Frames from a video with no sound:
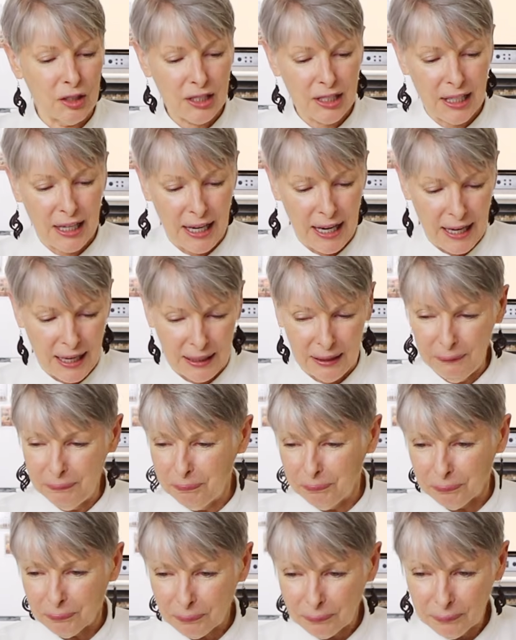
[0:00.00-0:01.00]
the scale
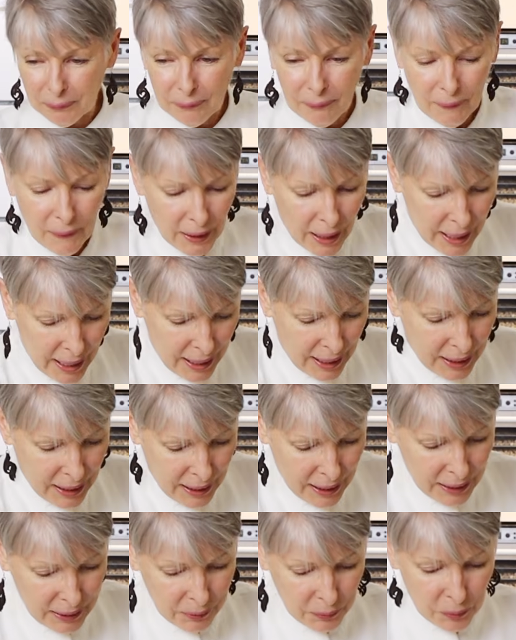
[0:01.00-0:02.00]

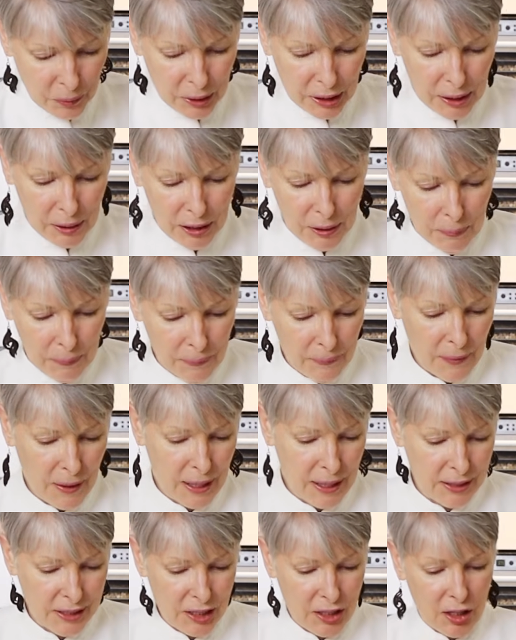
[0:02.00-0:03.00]
and we
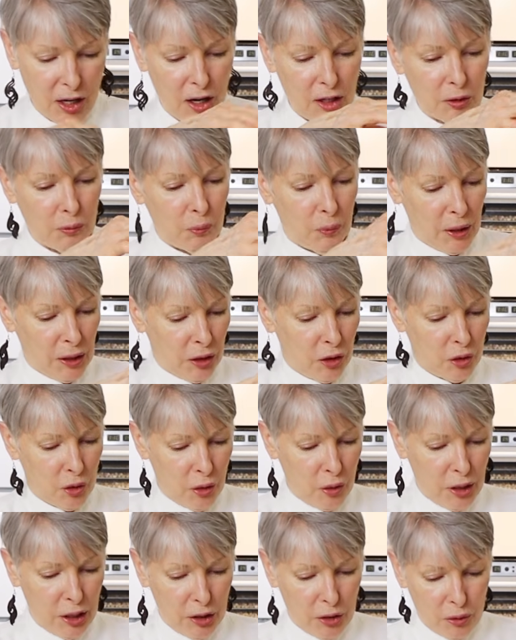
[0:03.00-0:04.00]
start with
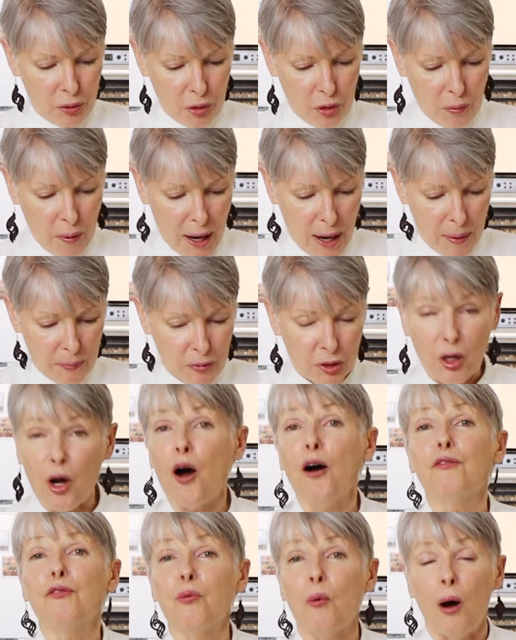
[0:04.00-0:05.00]
32 grams
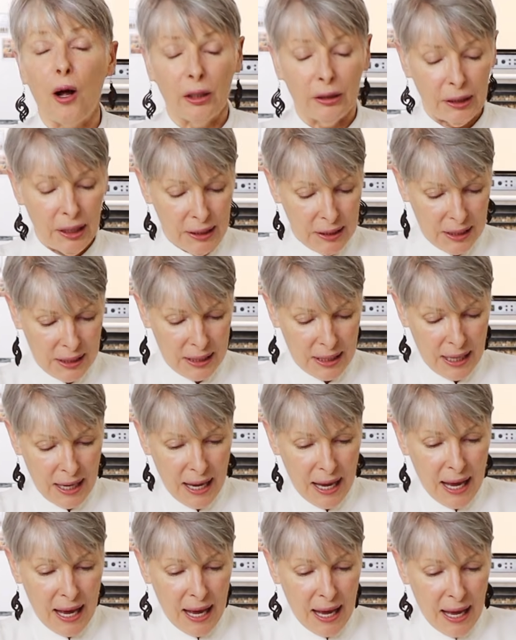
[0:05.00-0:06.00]
of walnuts.
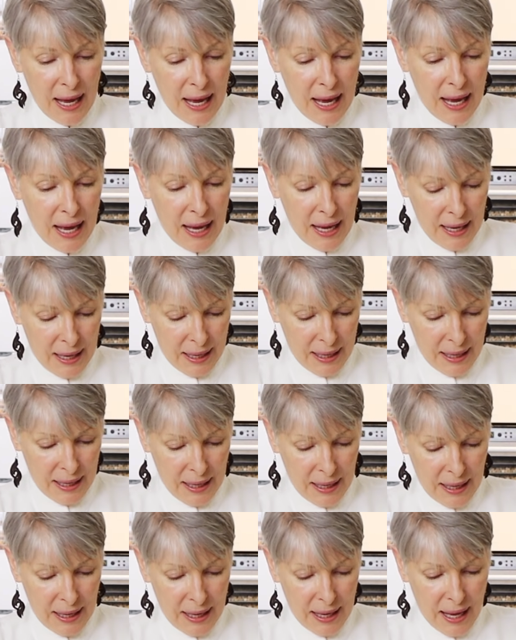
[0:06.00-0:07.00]

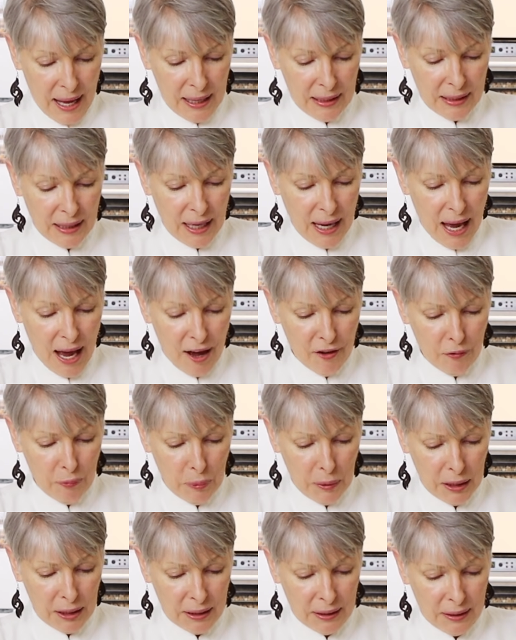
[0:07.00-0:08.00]
And they have
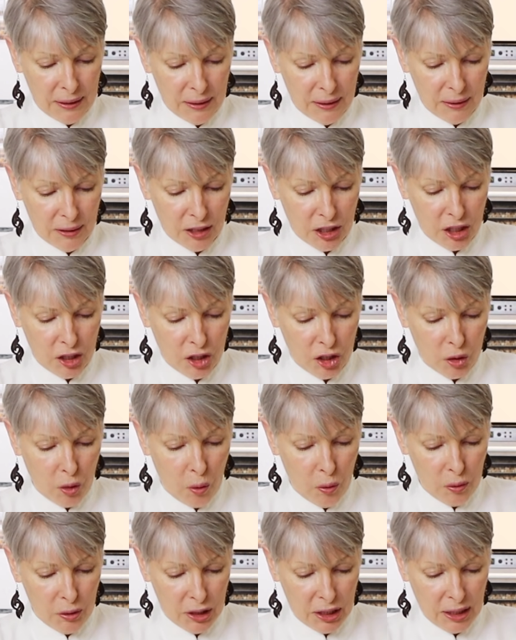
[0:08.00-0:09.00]
been
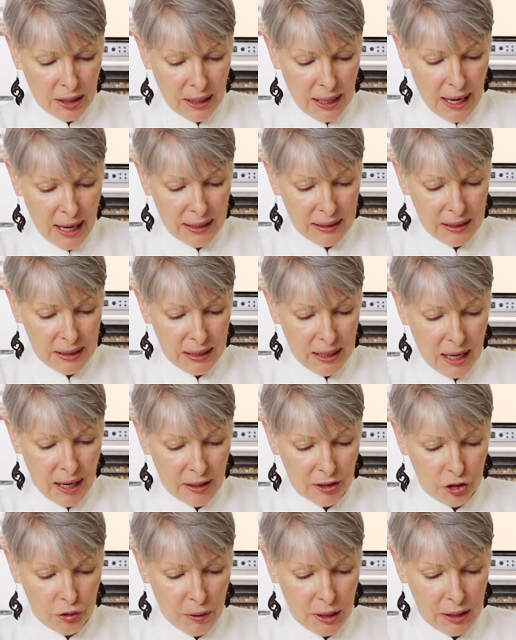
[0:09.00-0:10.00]
soaked and
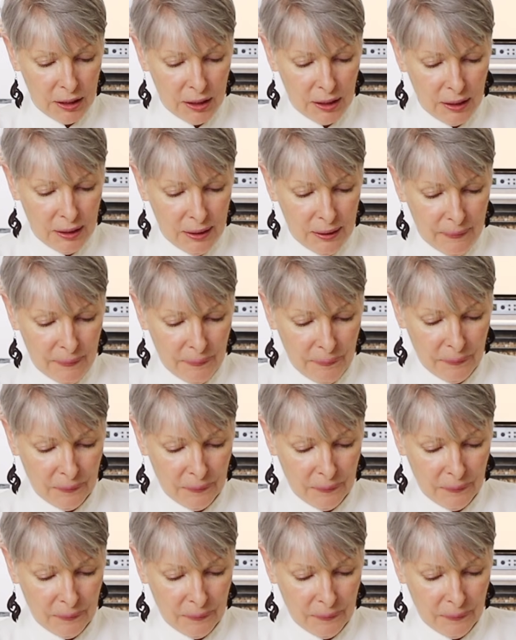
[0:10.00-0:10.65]
dehydrated.